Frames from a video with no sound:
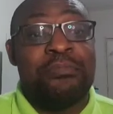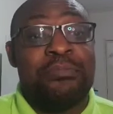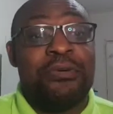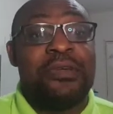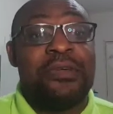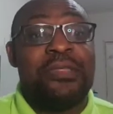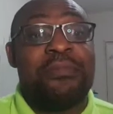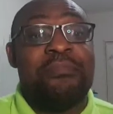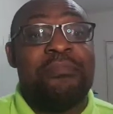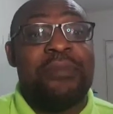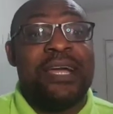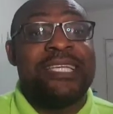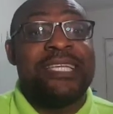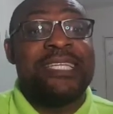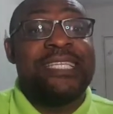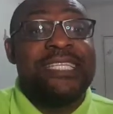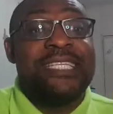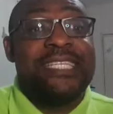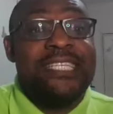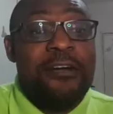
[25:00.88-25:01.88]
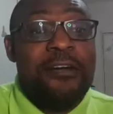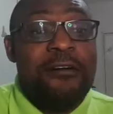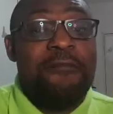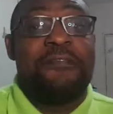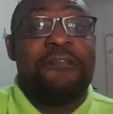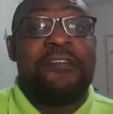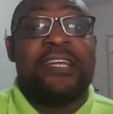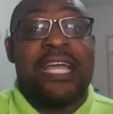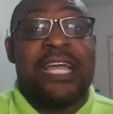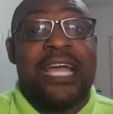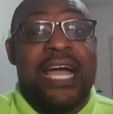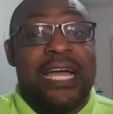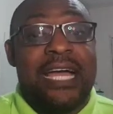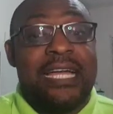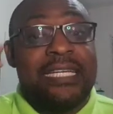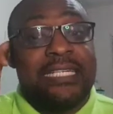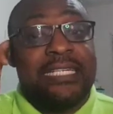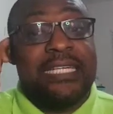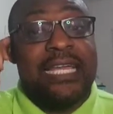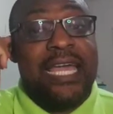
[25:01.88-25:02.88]
both by
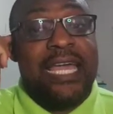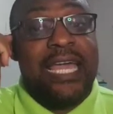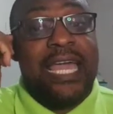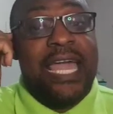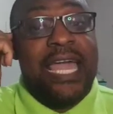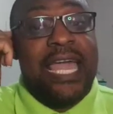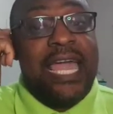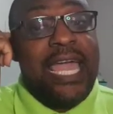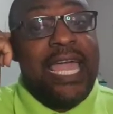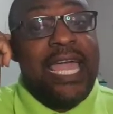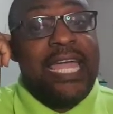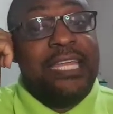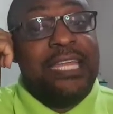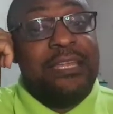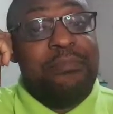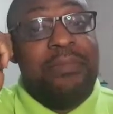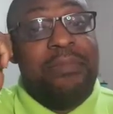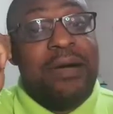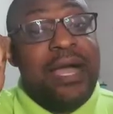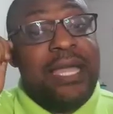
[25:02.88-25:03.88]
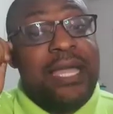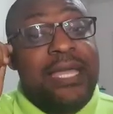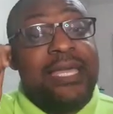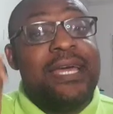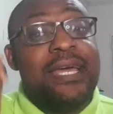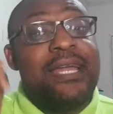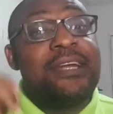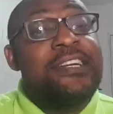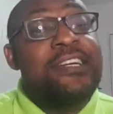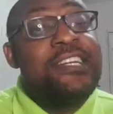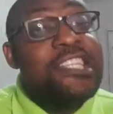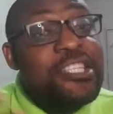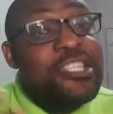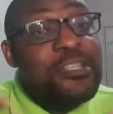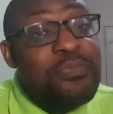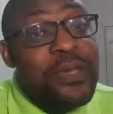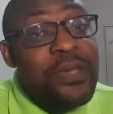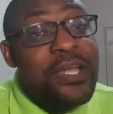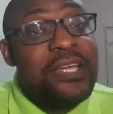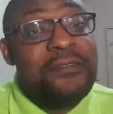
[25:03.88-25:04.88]
self-regard and by
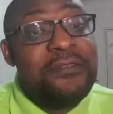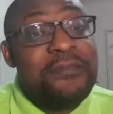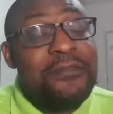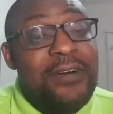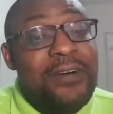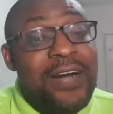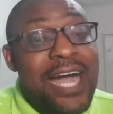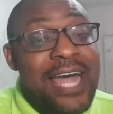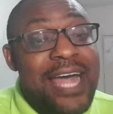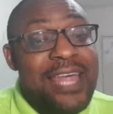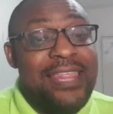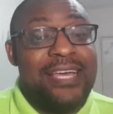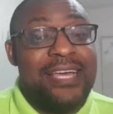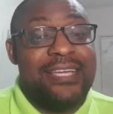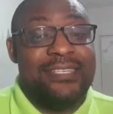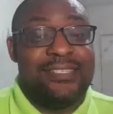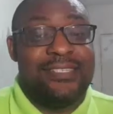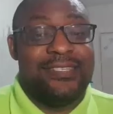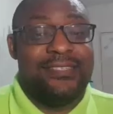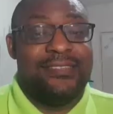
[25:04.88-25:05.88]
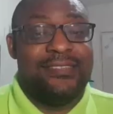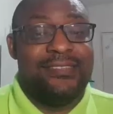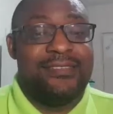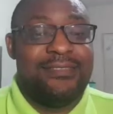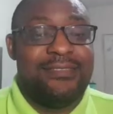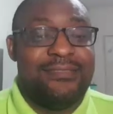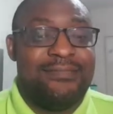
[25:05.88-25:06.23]
respect for others.